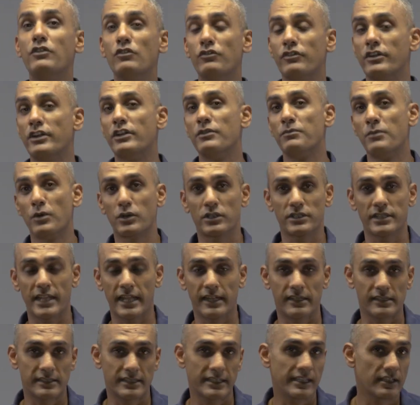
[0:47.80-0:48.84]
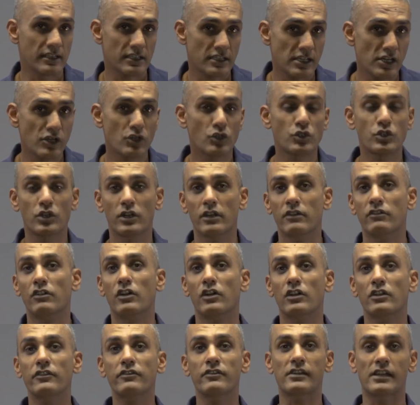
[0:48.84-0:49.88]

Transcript: you've ridden motorcycles seriously, you should have heard of